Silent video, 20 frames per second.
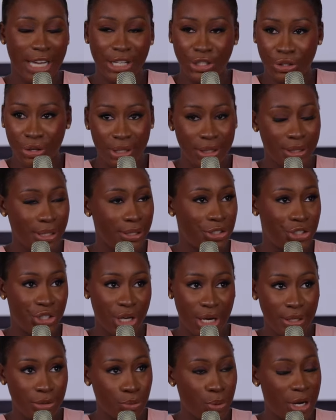Adjust it,
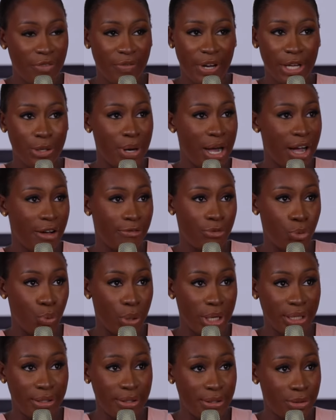change whenever you have
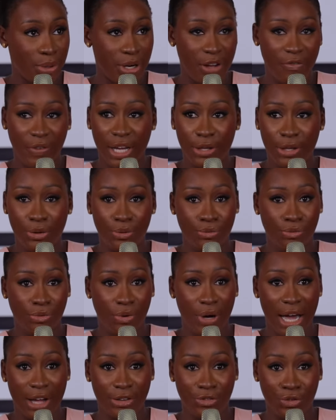wins, whenever you've
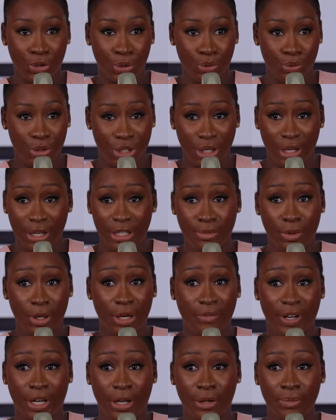had new change,
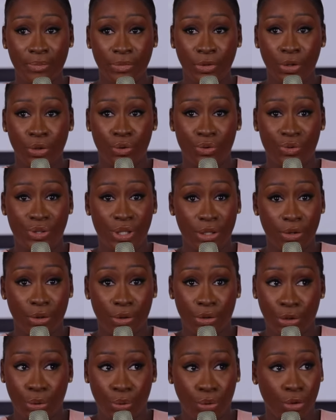whenever you see
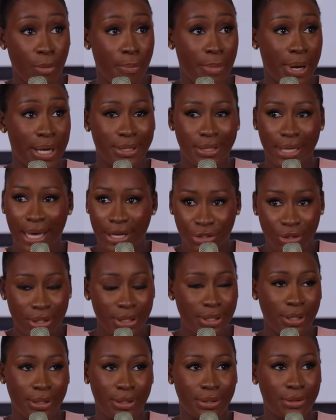your new numbers.
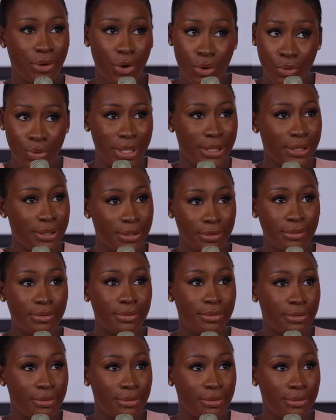Adjust it, always.